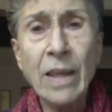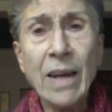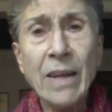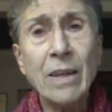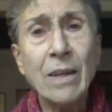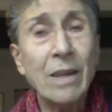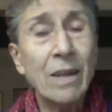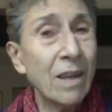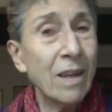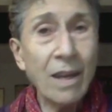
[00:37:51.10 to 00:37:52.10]
right?
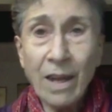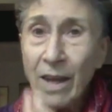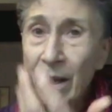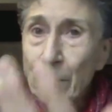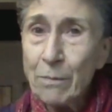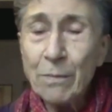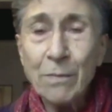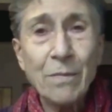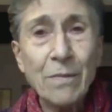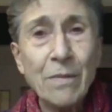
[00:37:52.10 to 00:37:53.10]

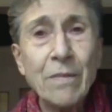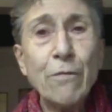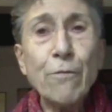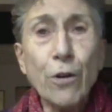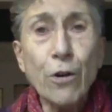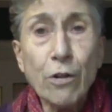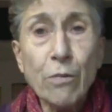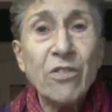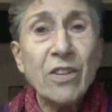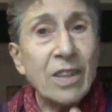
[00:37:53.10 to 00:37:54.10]
The
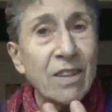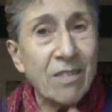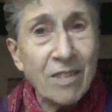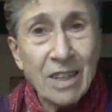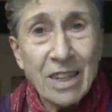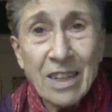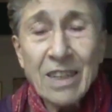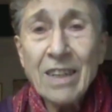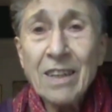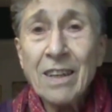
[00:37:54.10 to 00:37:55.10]
forms it has
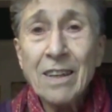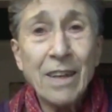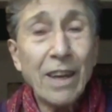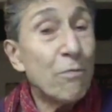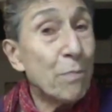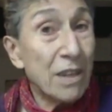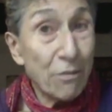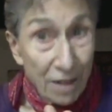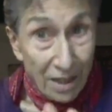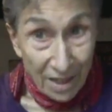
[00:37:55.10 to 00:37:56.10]
taken have
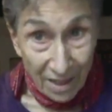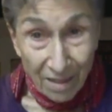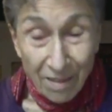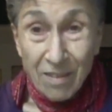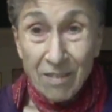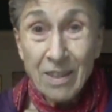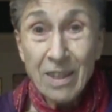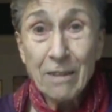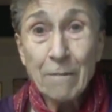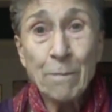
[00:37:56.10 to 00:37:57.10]
been very
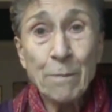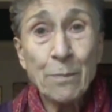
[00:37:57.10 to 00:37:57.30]
interesting.